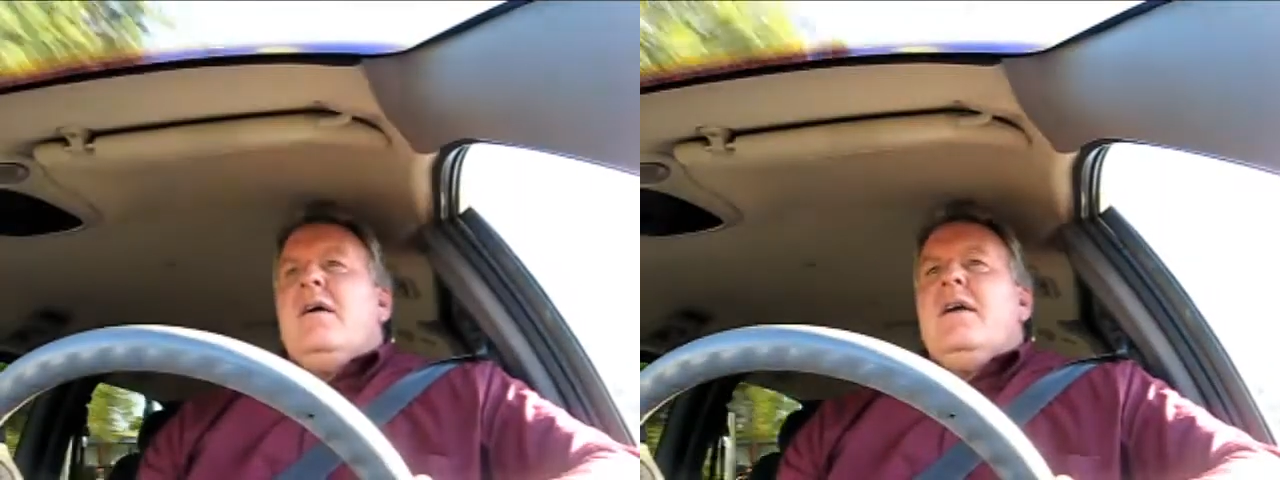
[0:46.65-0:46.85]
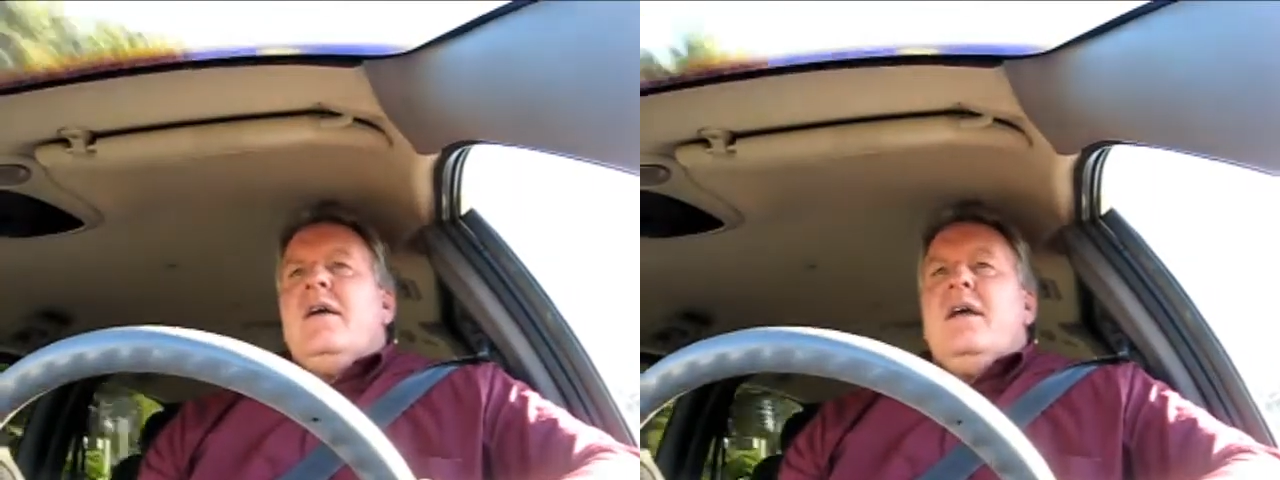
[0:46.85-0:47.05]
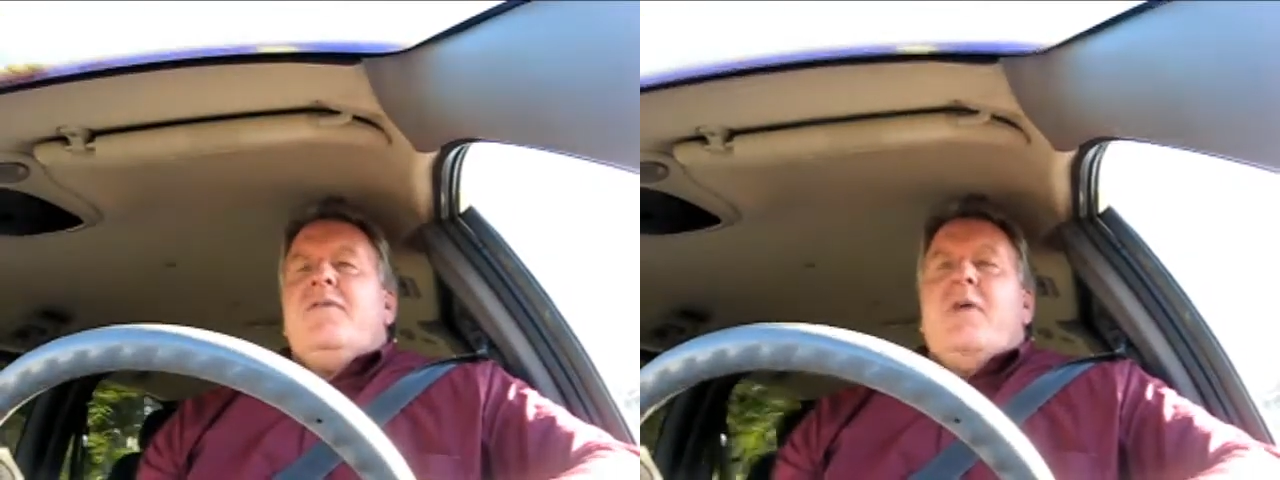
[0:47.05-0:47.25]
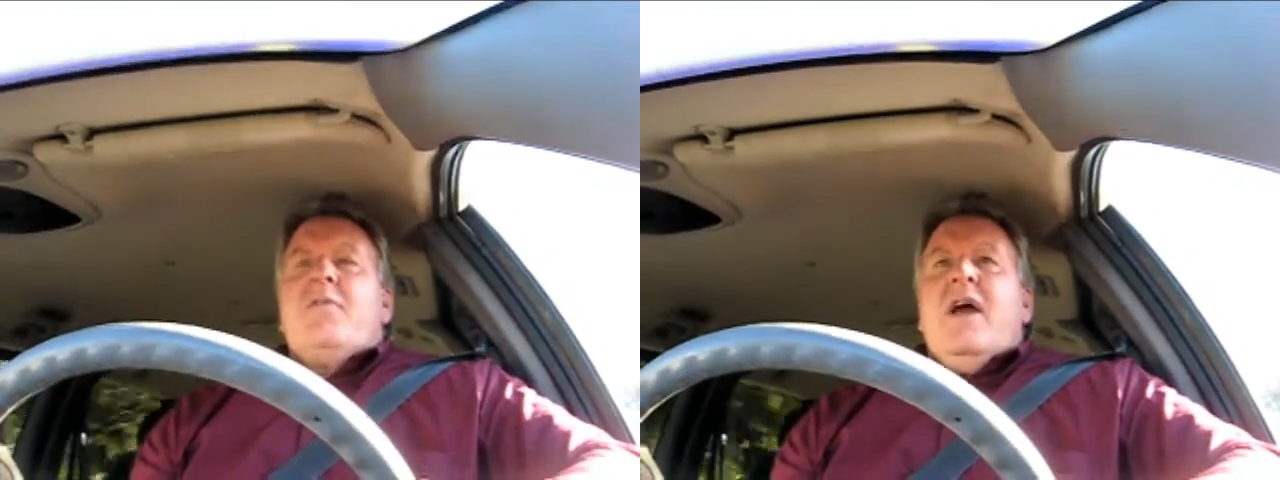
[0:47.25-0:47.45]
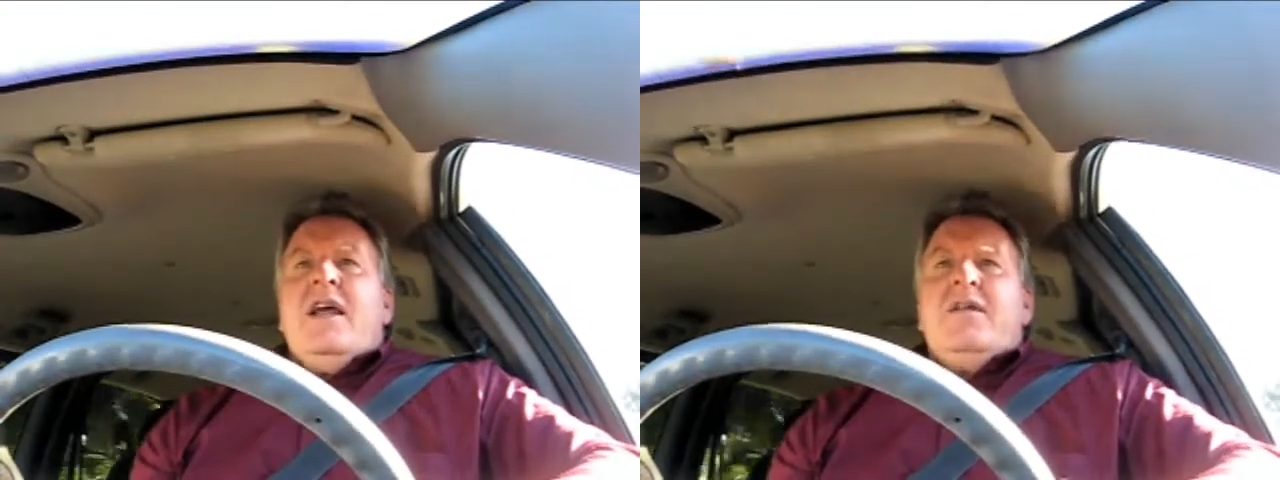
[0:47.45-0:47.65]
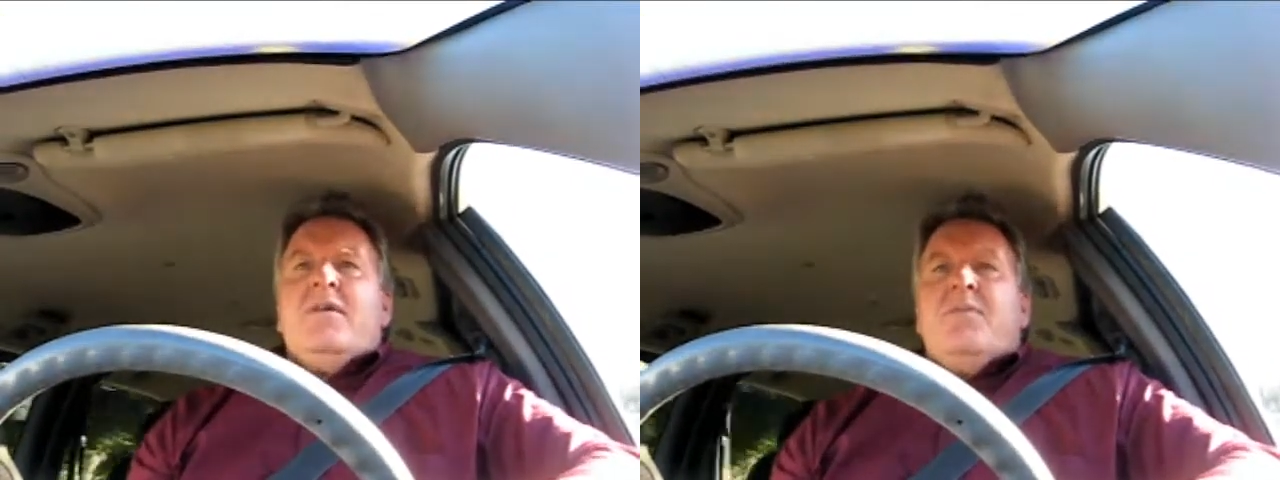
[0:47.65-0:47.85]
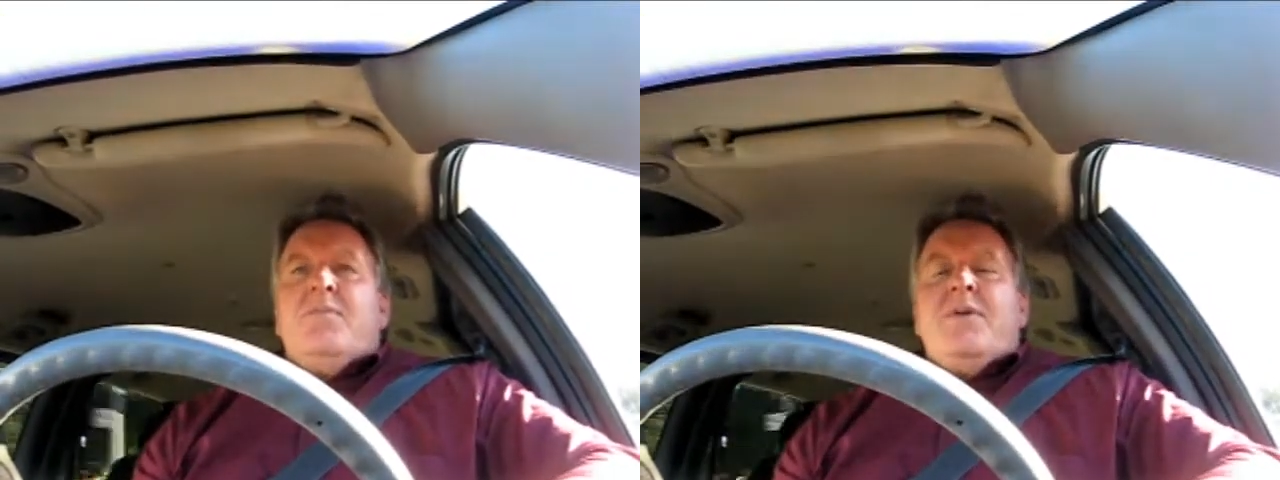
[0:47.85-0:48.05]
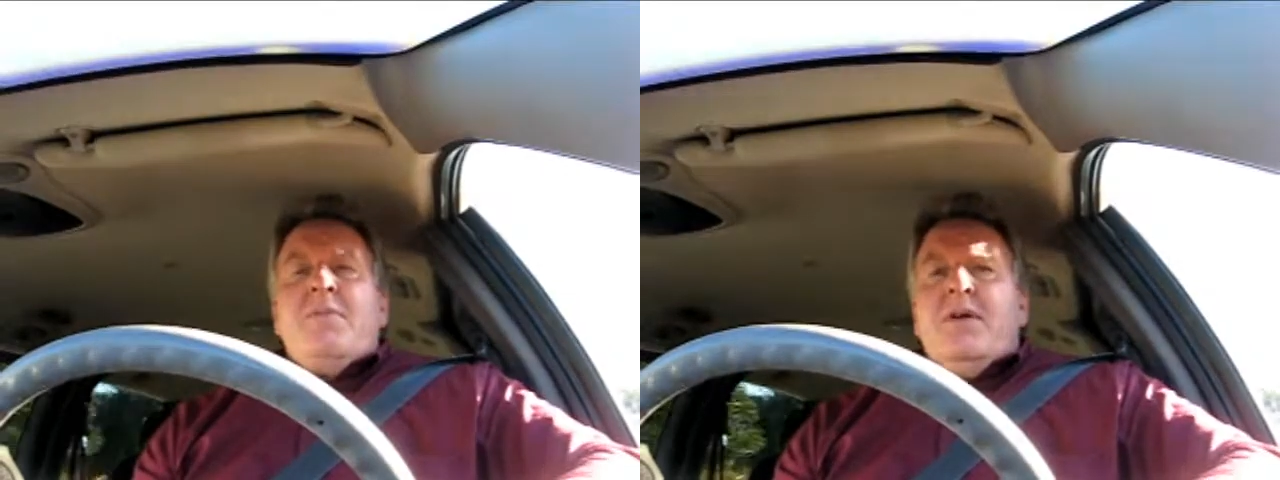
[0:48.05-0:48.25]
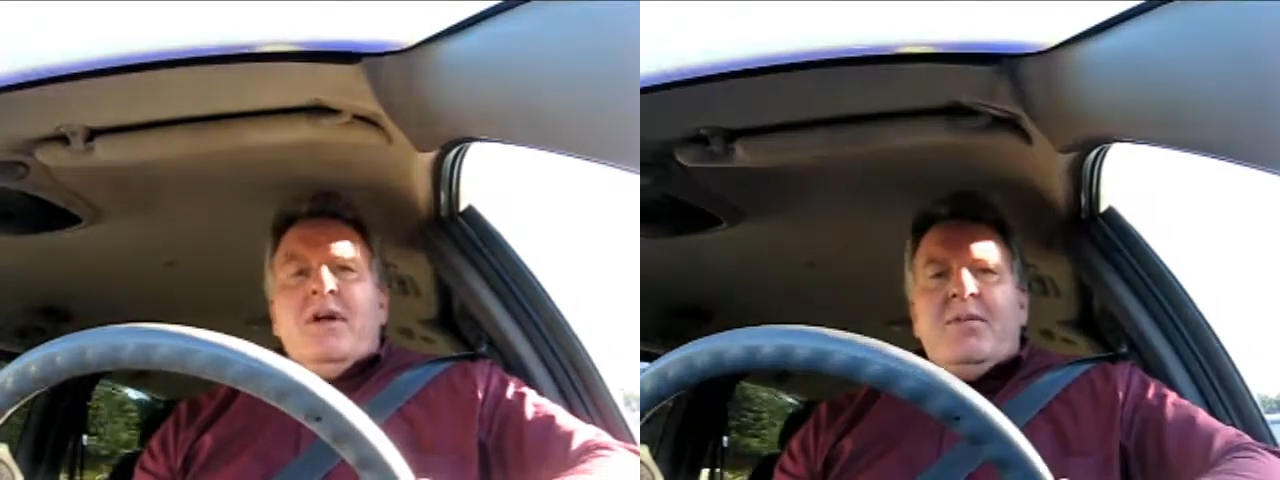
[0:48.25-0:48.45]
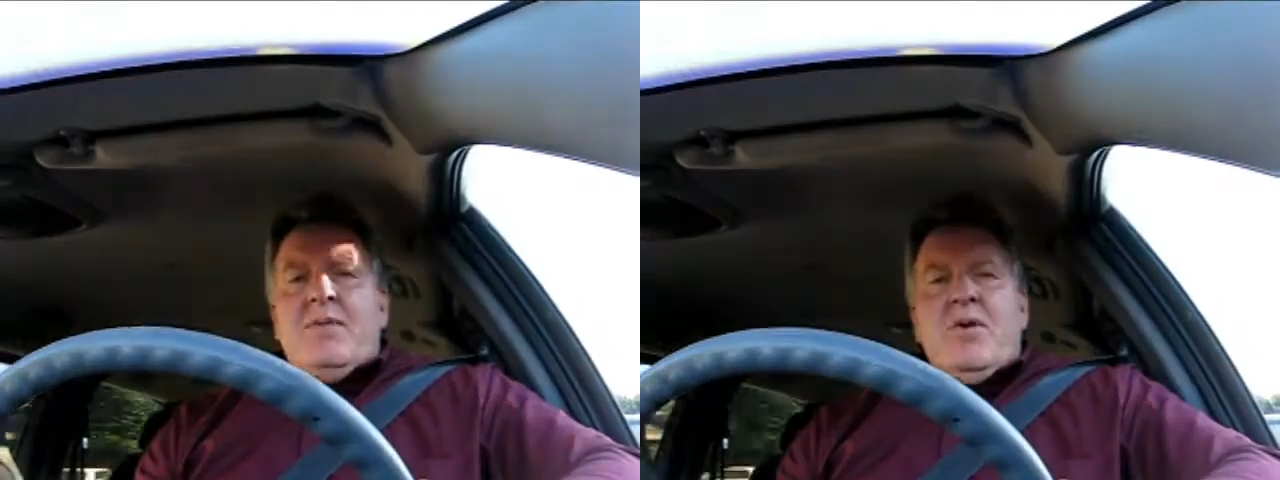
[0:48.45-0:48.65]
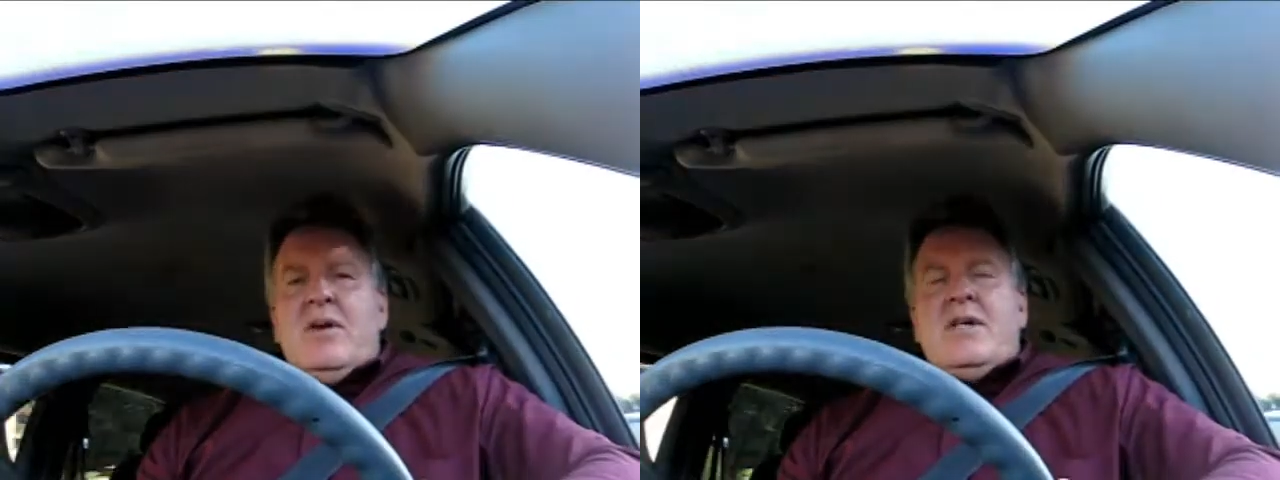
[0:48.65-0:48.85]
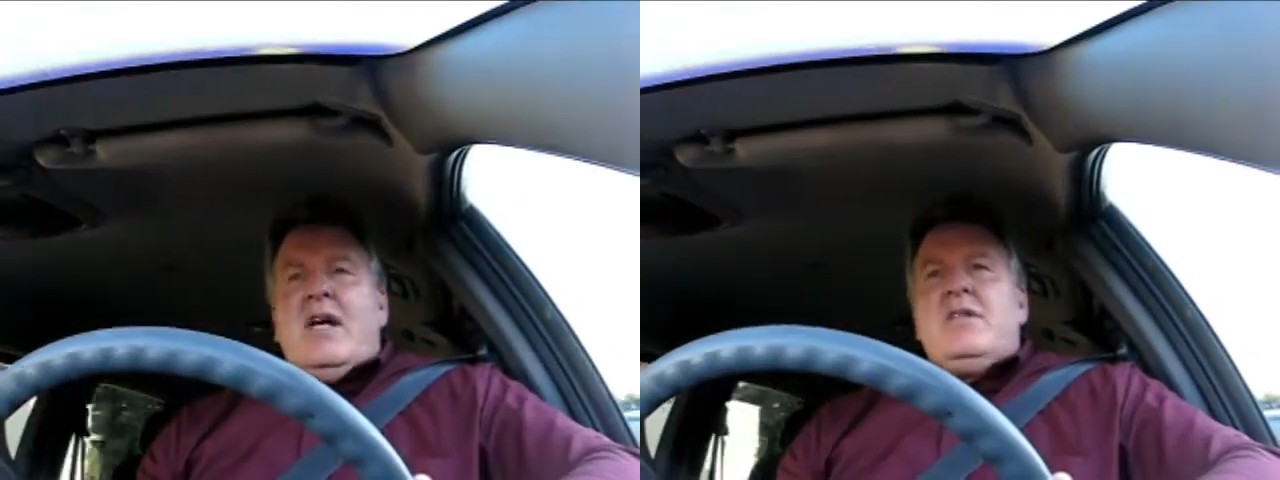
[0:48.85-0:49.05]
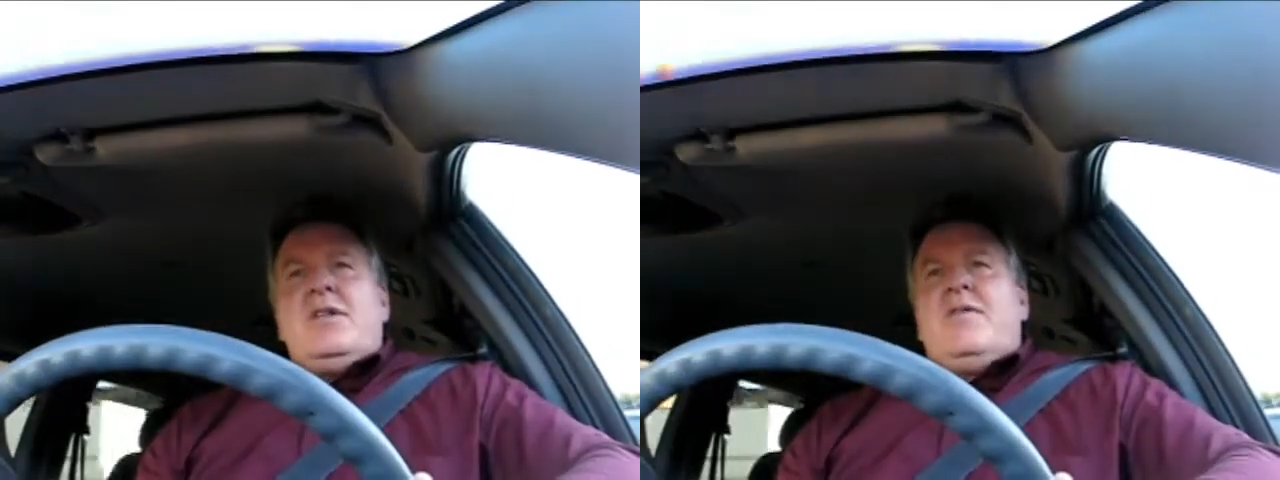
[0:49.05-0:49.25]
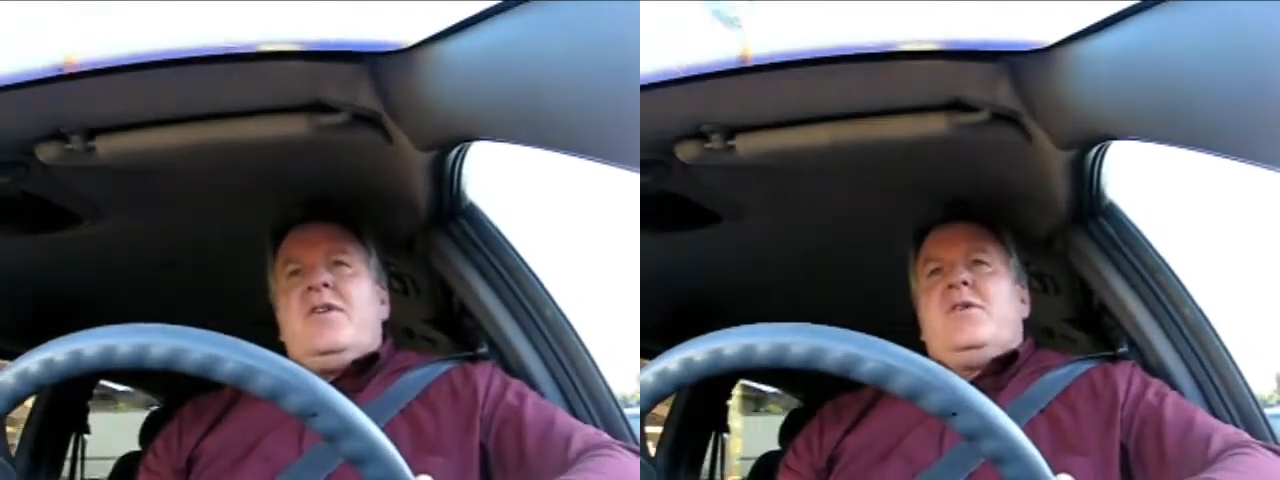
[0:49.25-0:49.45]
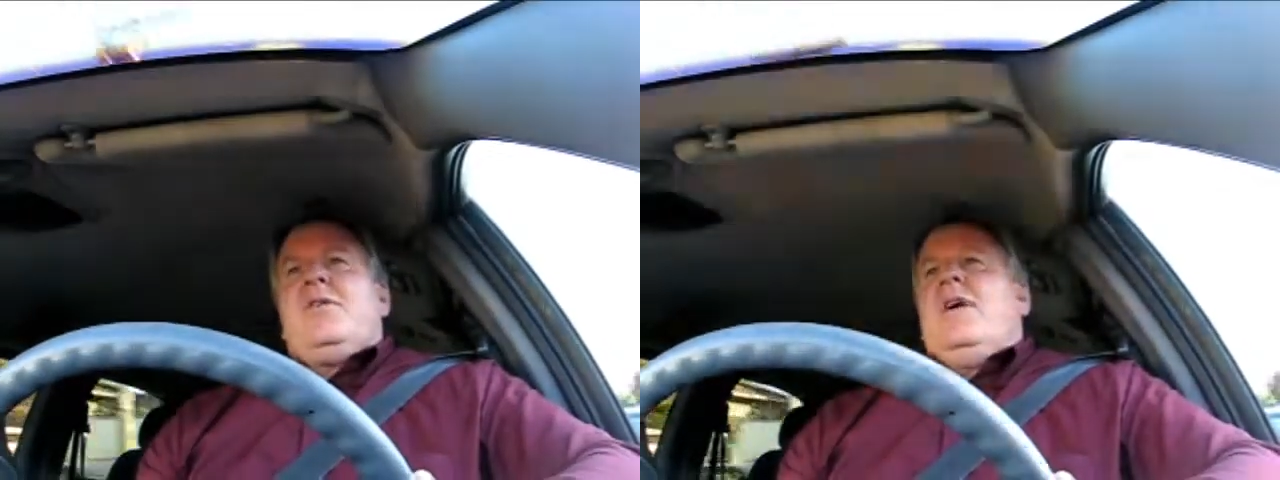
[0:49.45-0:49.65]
if I'm right, people are going to be more intelligent in the future,